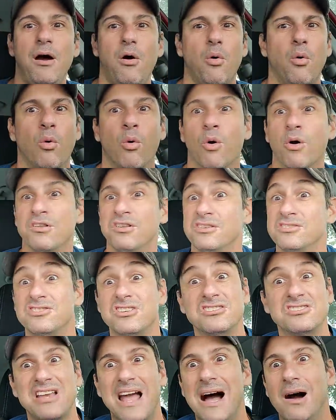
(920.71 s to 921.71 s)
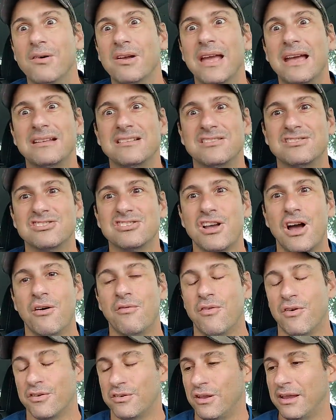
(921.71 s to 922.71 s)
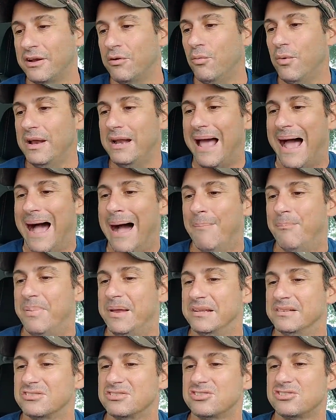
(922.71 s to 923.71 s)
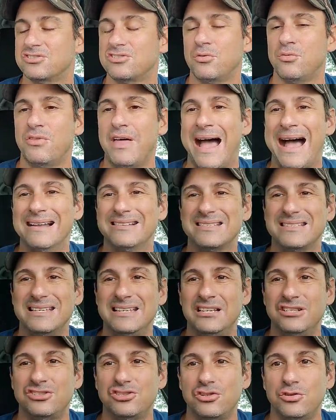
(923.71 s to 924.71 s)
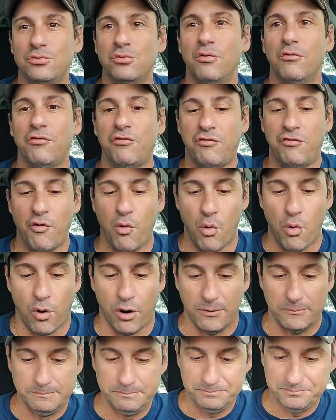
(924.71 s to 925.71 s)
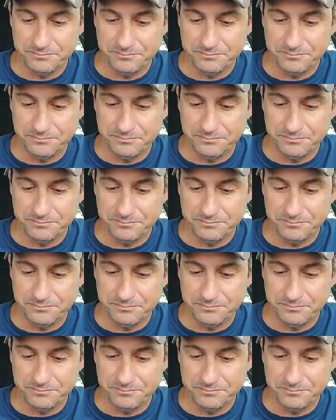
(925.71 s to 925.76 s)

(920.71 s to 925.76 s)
Or does this town get discovered? Like, what happens? So that's issue 4.